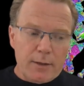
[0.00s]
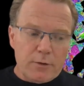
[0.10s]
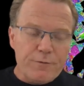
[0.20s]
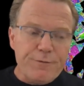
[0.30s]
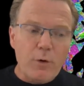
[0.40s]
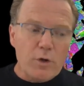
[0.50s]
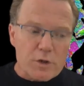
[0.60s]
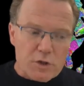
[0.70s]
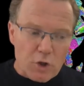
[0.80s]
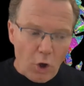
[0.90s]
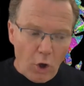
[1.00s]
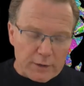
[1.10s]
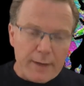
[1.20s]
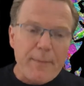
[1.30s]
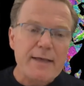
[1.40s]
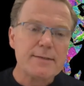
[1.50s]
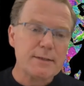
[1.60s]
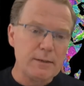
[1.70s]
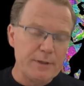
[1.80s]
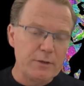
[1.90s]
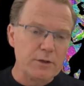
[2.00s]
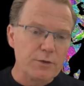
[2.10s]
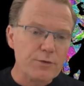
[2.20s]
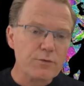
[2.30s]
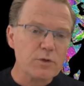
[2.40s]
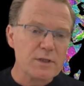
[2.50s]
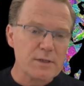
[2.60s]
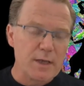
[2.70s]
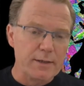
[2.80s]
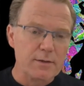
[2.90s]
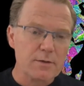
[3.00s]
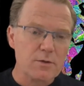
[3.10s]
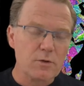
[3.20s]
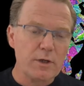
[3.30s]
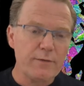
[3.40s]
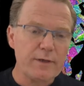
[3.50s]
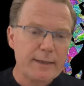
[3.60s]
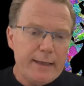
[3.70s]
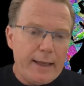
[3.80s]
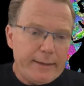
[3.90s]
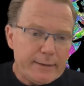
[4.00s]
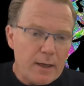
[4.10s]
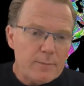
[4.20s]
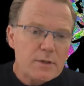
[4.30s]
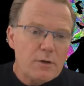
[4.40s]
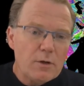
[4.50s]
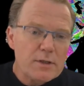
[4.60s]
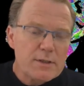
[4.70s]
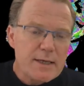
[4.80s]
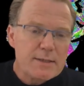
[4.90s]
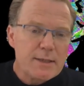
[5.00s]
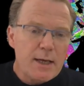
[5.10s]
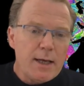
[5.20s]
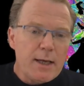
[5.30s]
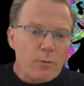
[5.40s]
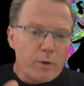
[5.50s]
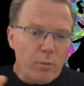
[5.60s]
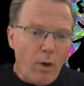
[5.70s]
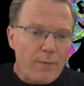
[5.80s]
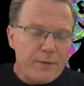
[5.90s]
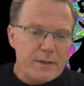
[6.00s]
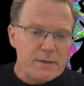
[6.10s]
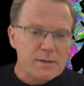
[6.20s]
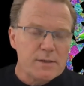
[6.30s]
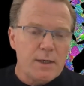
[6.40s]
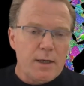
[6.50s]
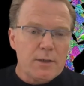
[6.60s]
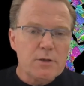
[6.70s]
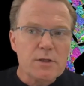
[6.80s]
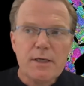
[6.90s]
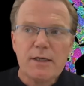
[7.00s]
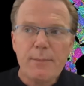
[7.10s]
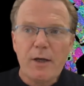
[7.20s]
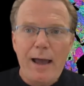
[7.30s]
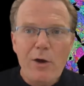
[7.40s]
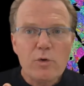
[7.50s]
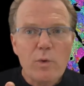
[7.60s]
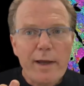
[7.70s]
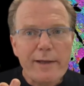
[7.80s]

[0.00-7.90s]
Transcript: to focus on capacity building through design. So if a client comes along and says, we want this, to think about how do I